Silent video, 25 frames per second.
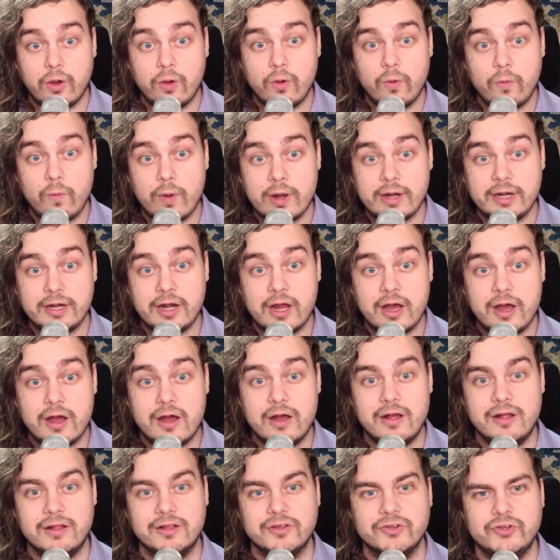one and
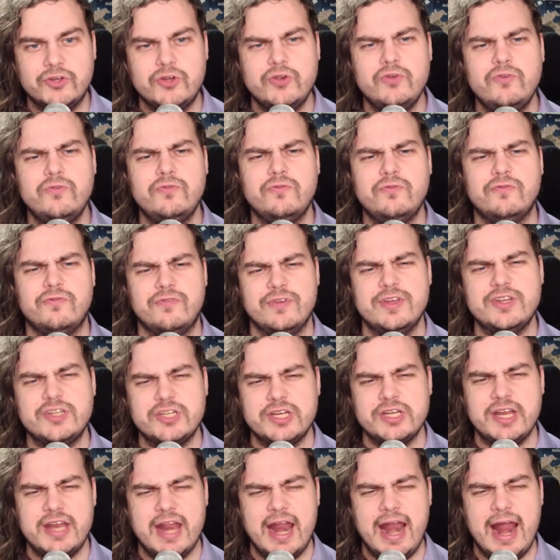all, to
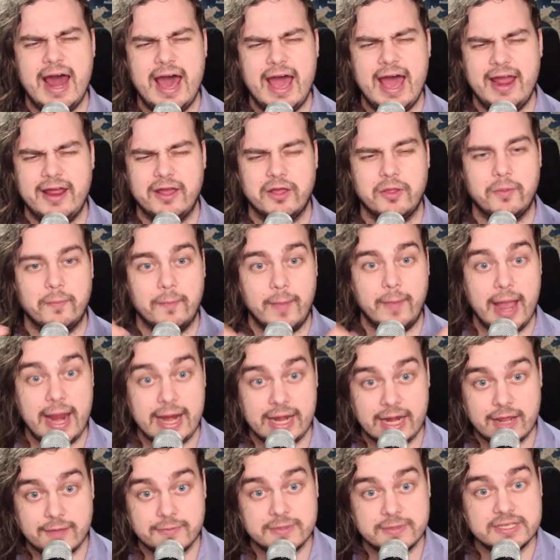Vision Denial. My
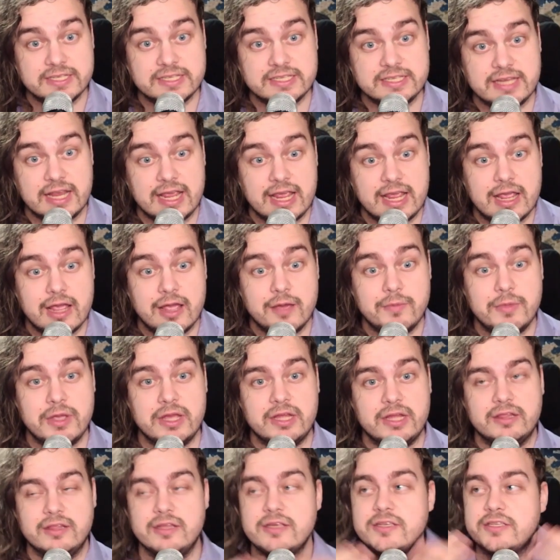name is Sam,
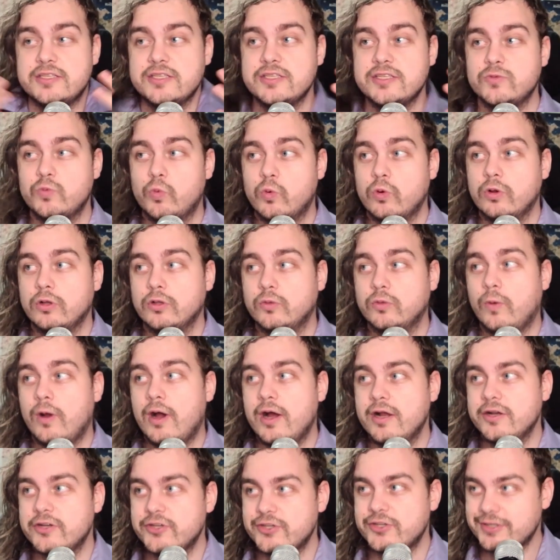and this is World
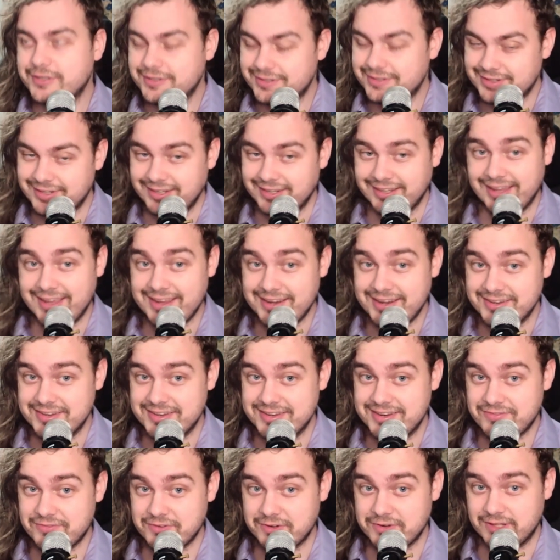Watch. Again,
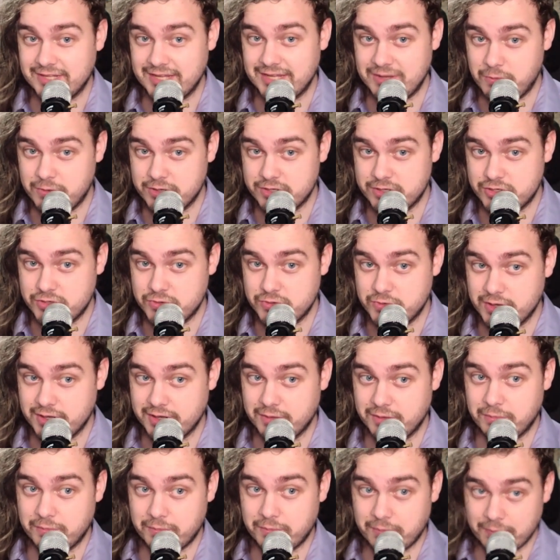differently, we're doing
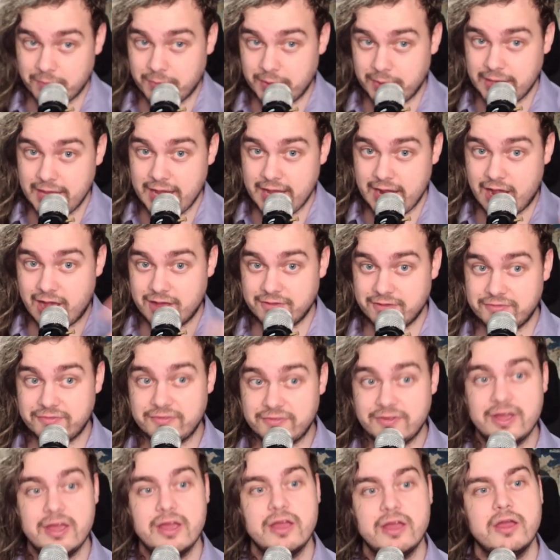playoff
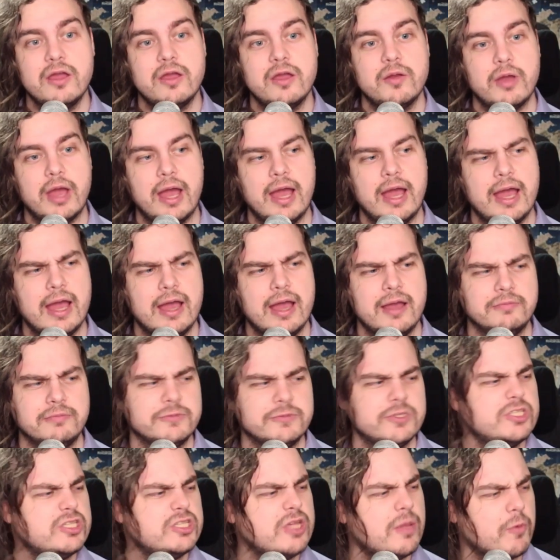
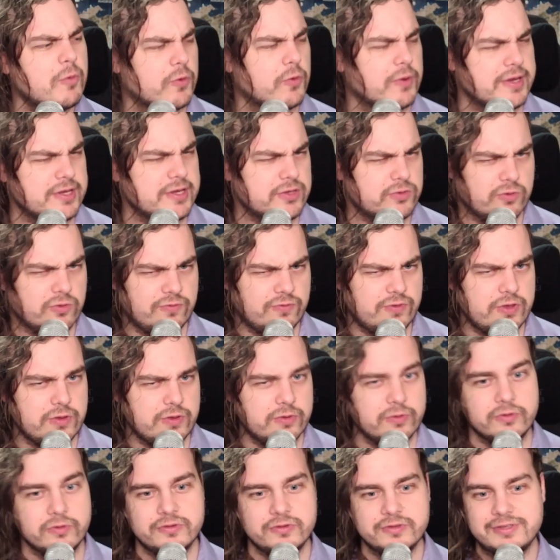summaries,
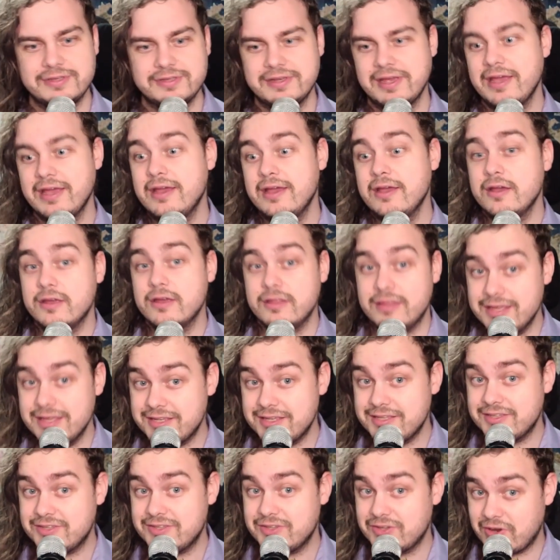reviews.
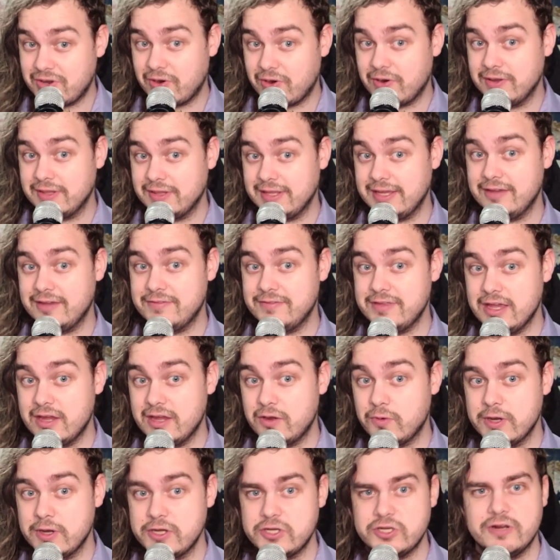This currently of the
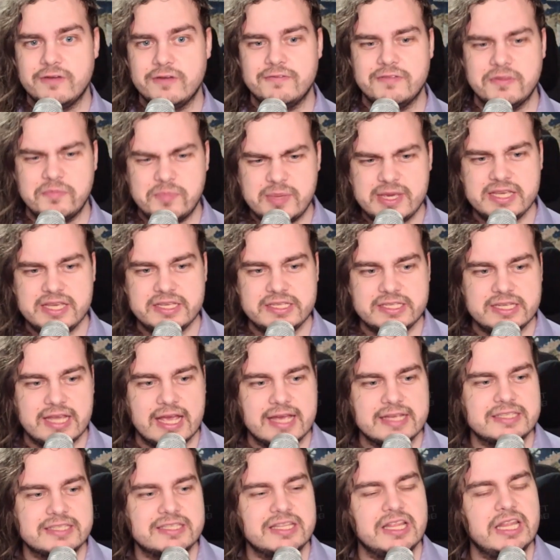iteration of the
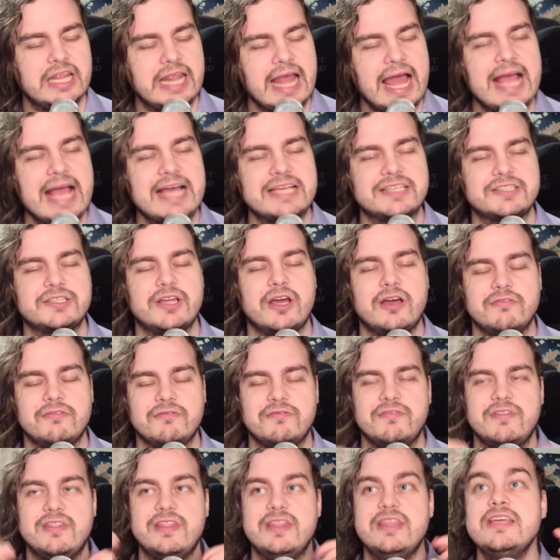PCS, the last of
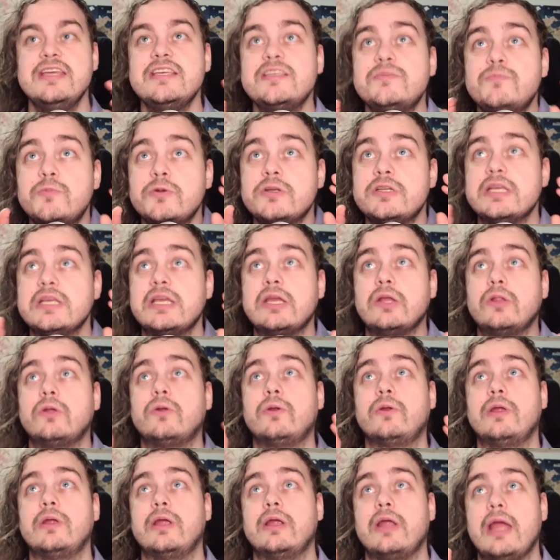this particular
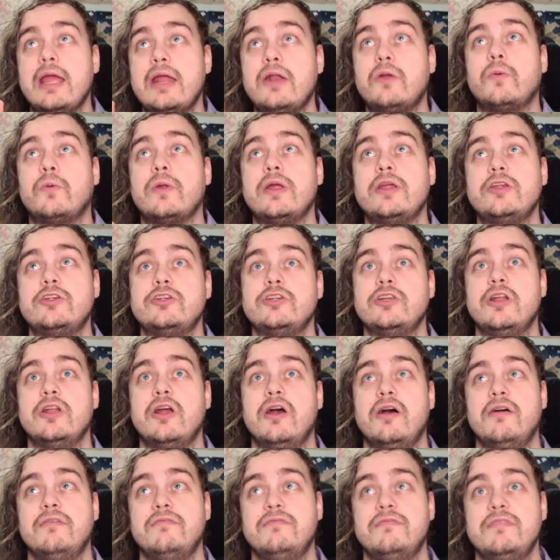iteration
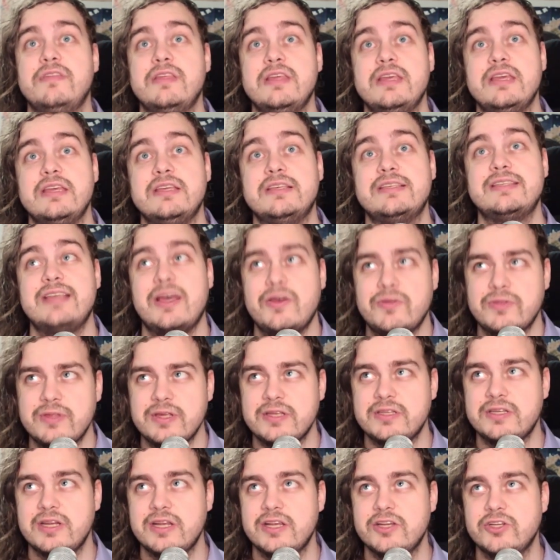of the
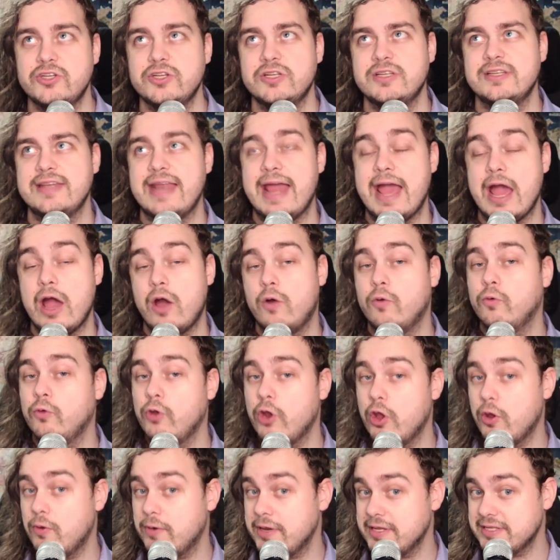Southeast Asian, now
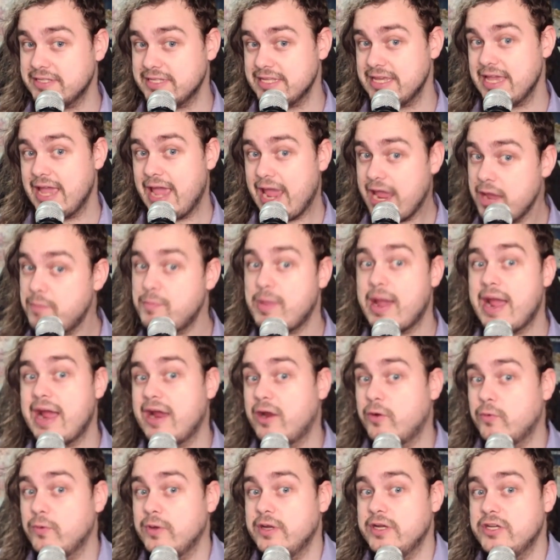known as the
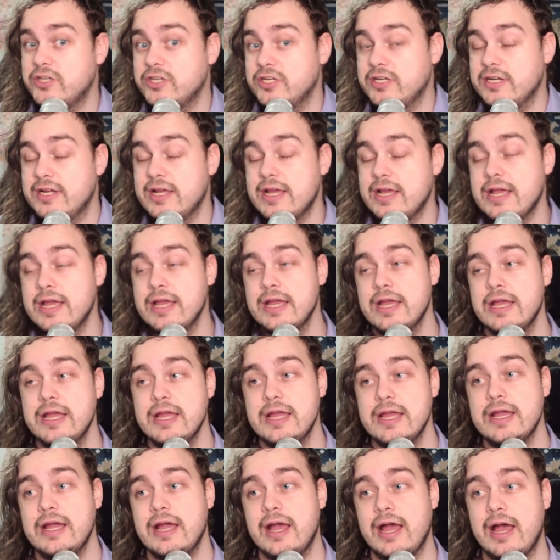APAC region,
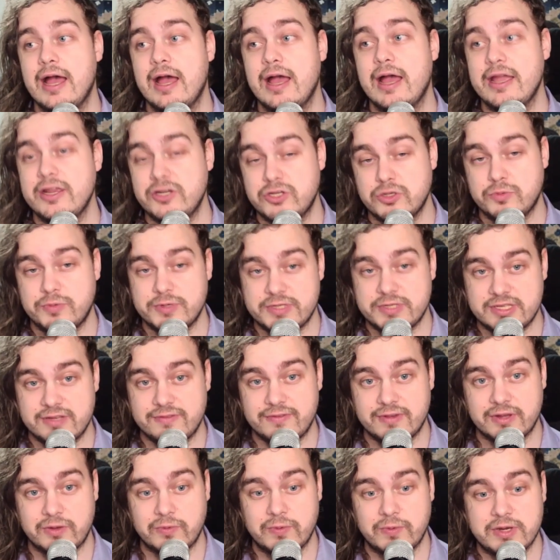Asia
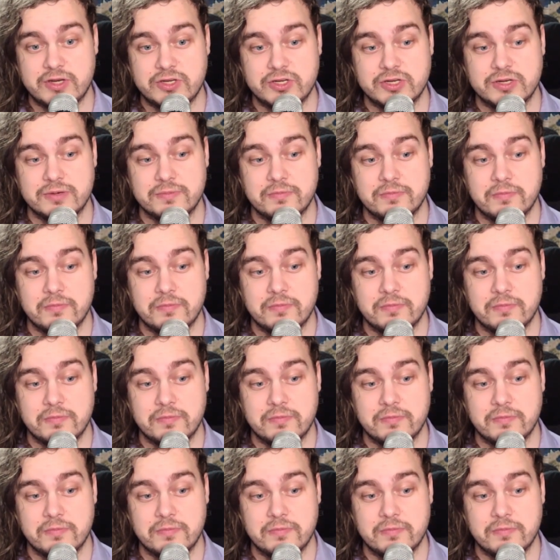Pacific region,